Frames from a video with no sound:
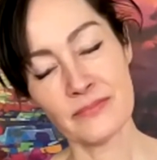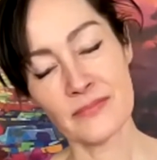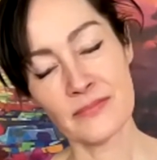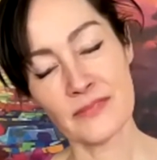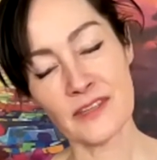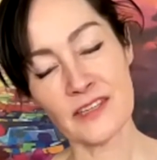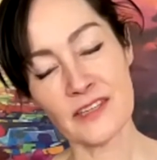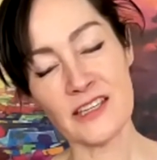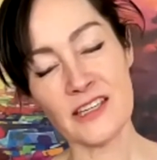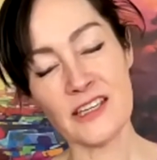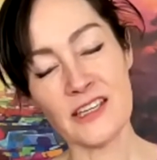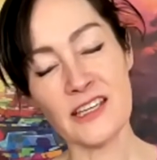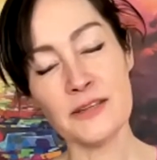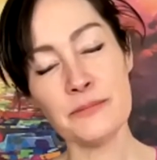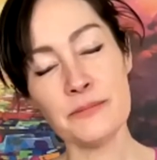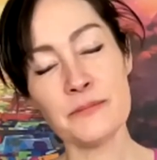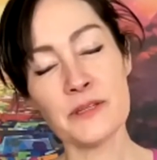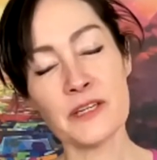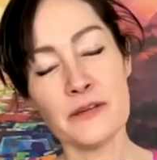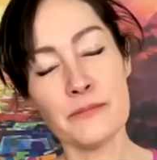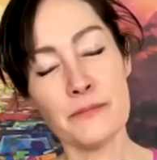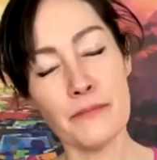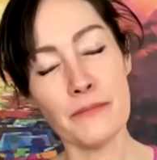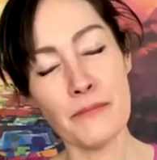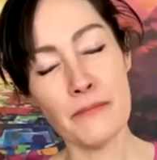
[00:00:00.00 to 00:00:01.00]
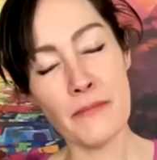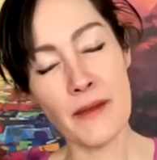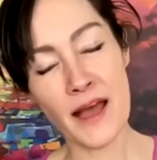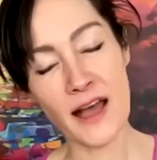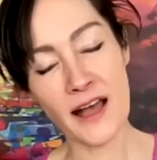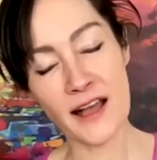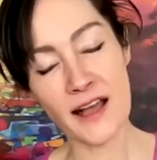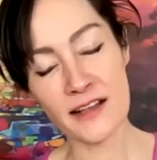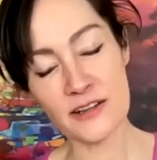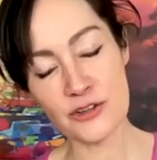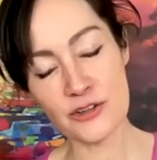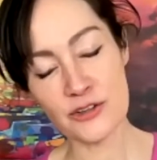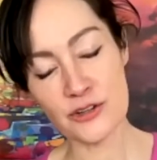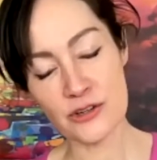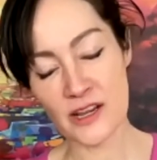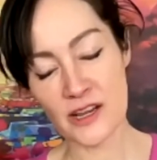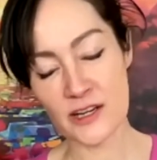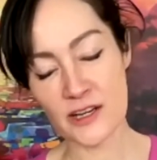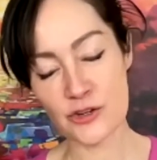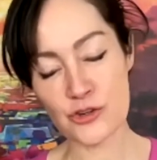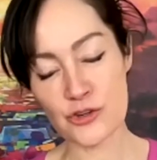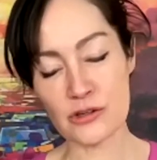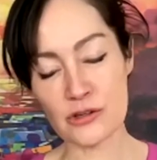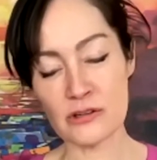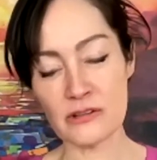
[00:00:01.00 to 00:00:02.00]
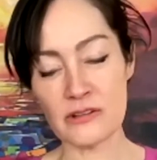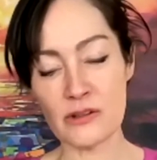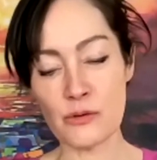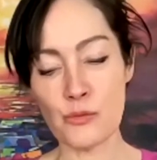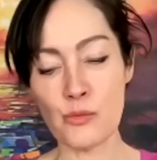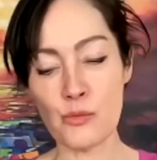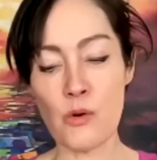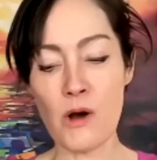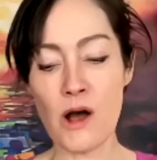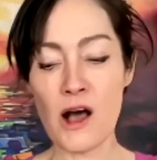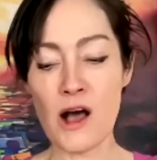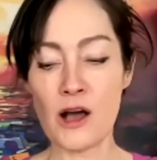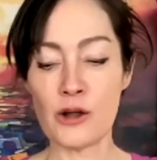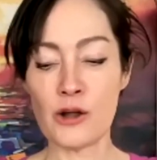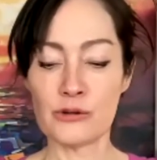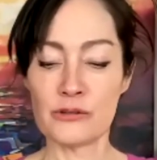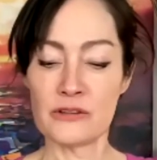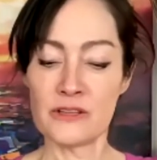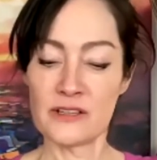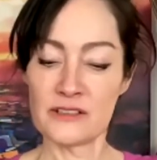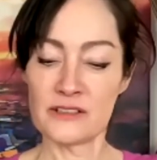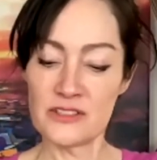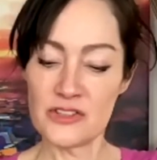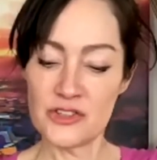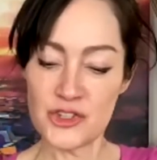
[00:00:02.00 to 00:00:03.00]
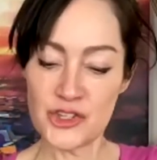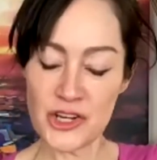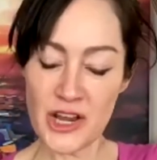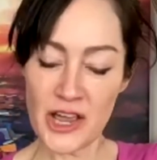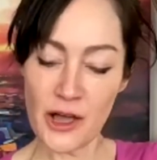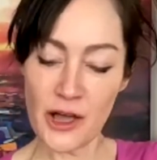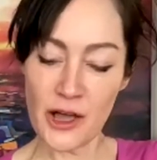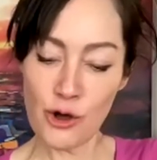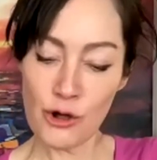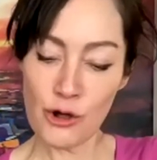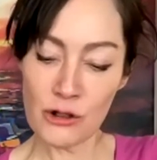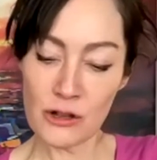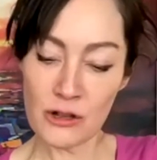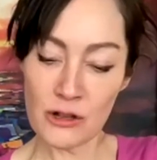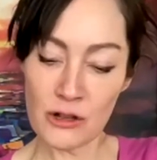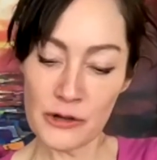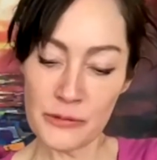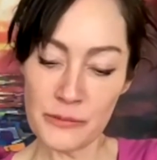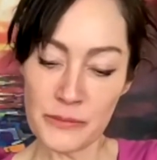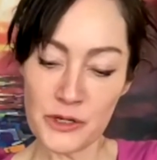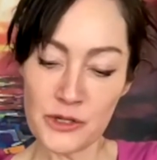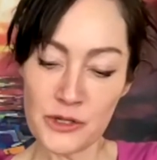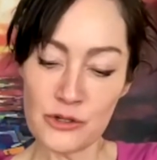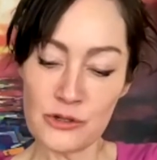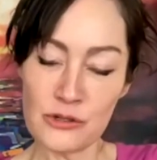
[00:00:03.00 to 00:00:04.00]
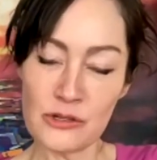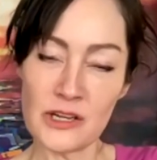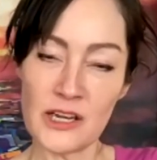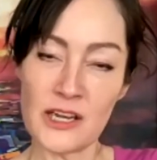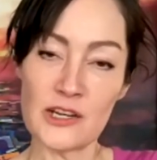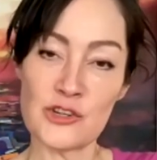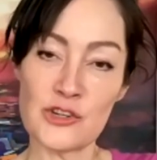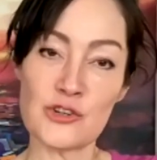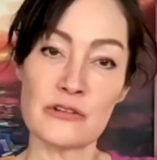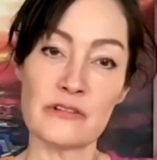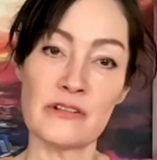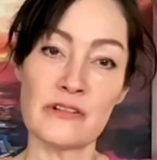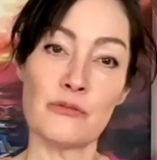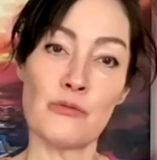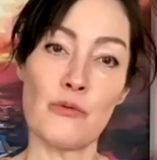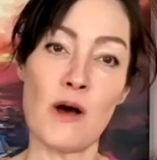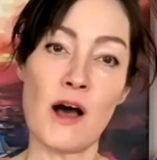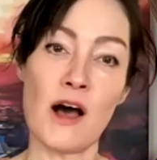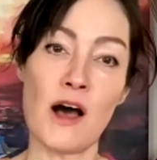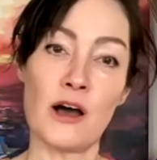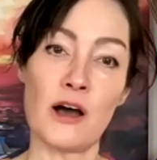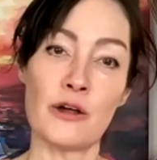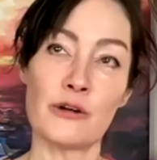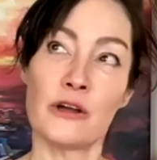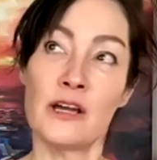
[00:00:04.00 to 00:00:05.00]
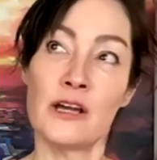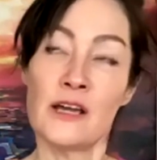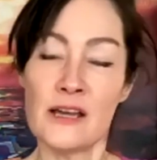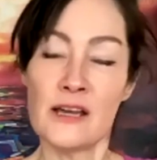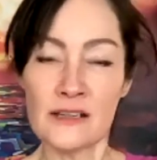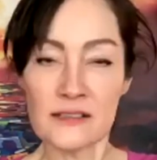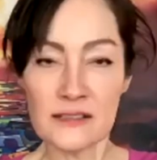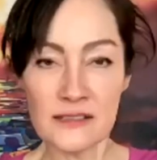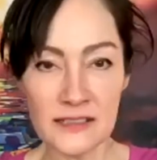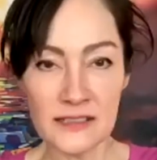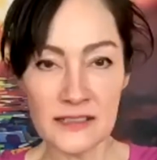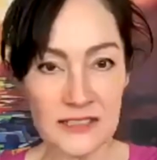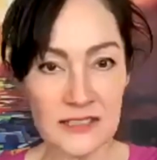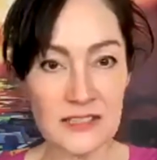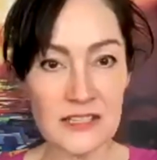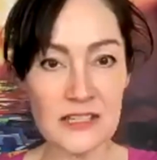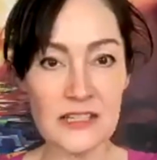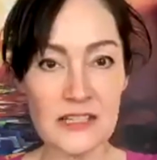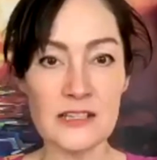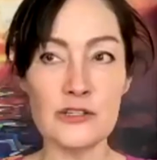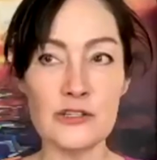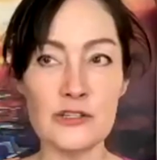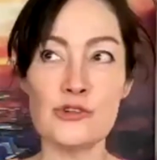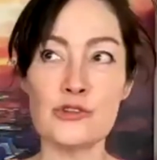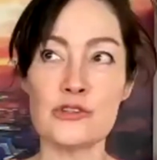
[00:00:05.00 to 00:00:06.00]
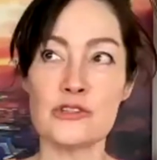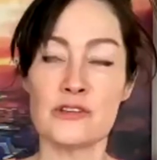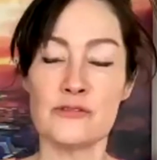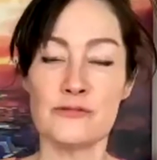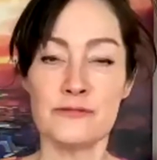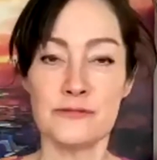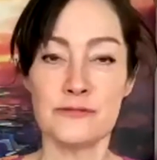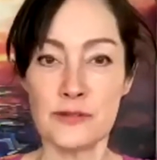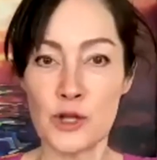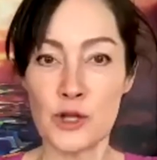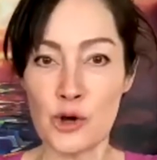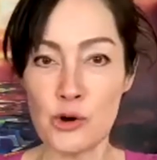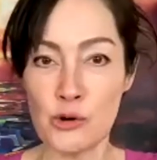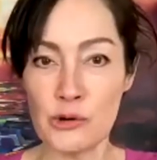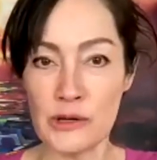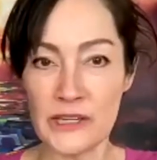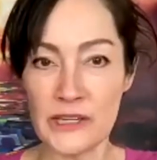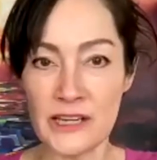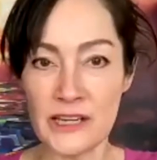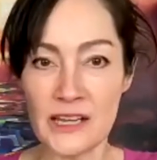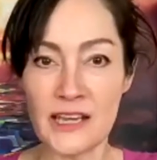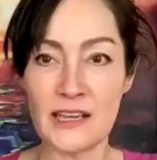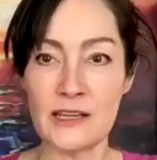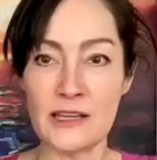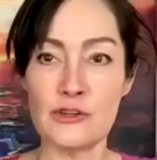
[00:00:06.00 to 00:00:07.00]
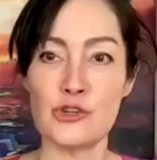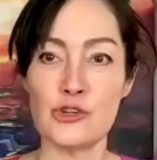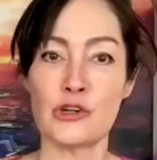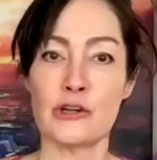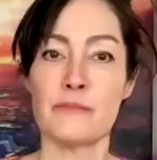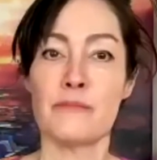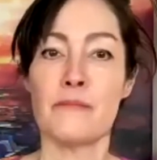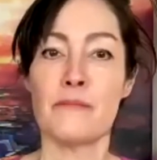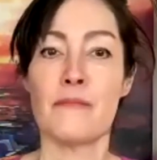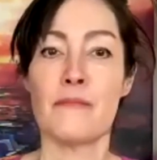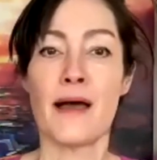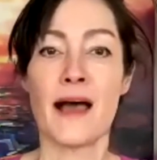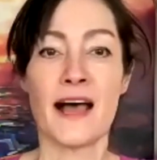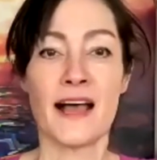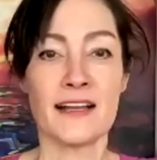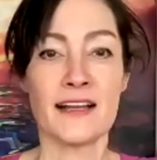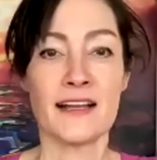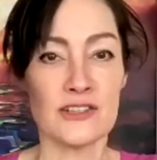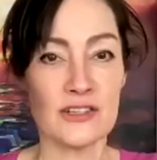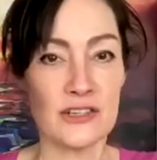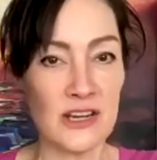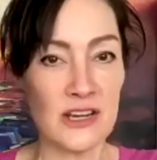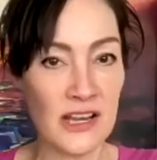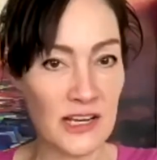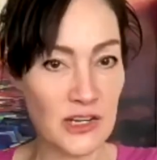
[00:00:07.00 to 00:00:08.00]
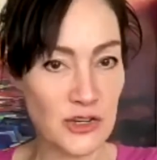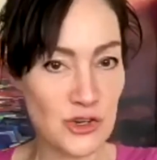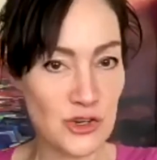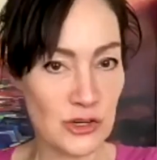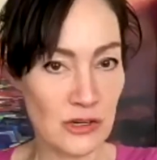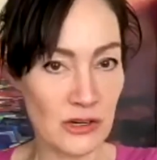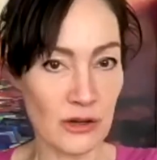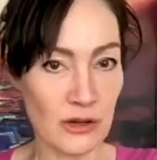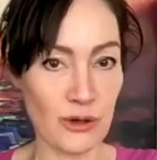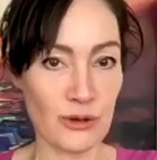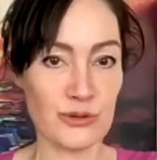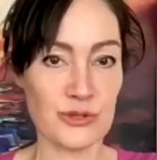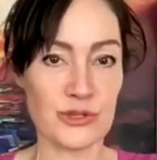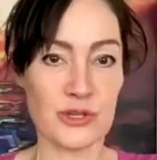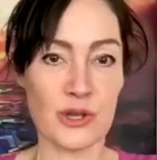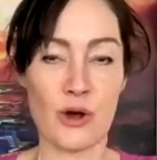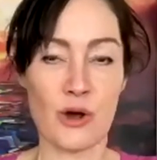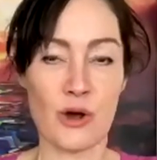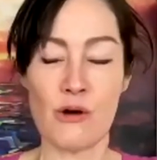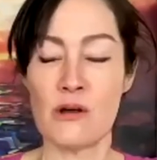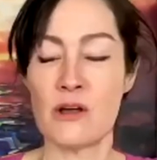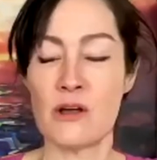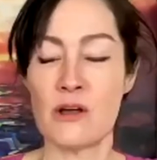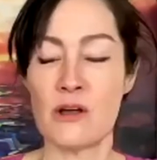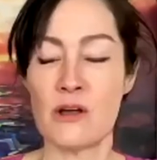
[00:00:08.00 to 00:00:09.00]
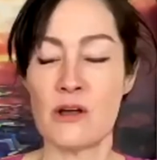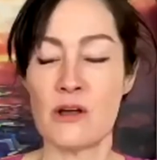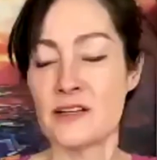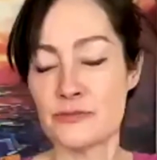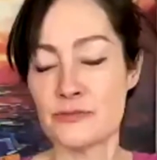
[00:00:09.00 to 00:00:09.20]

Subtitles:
Keep the imagination of the water, the gel communication of the water continuously flowing in your imagination also. It's